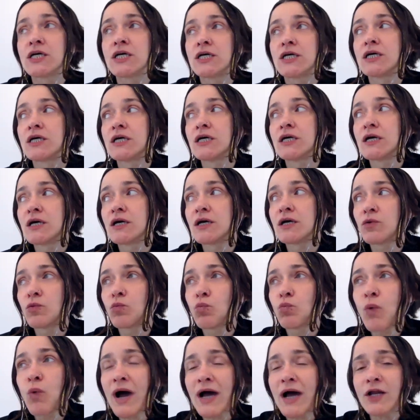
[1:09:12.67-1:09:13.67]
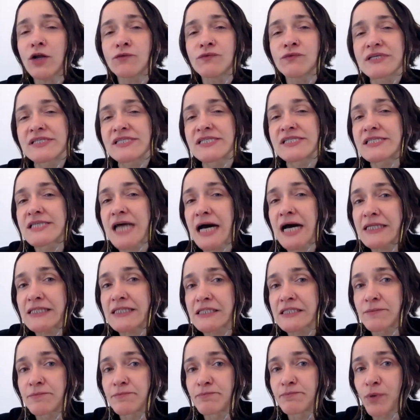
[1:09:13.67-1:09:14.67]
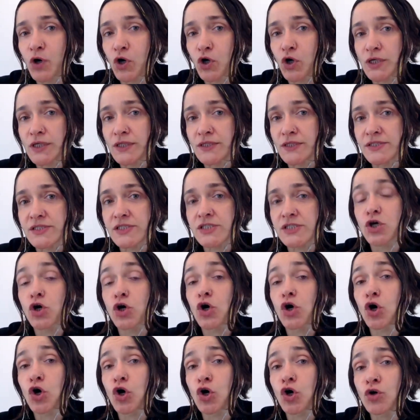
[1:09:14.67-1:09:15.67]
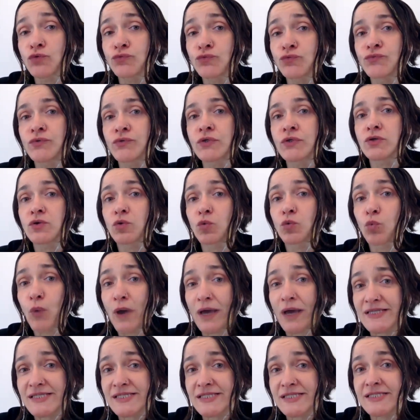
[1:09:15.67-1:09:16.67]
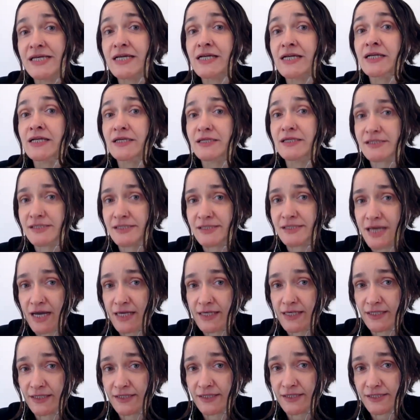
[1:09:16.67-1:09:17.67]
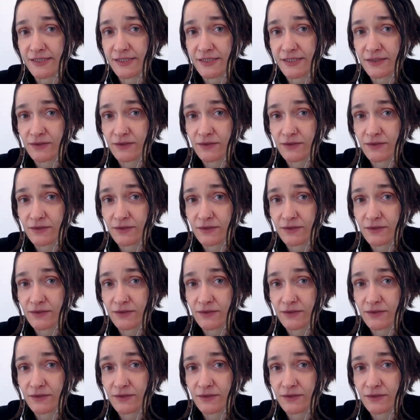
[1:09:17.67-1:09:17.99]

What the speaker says: one of the starting points of Western science.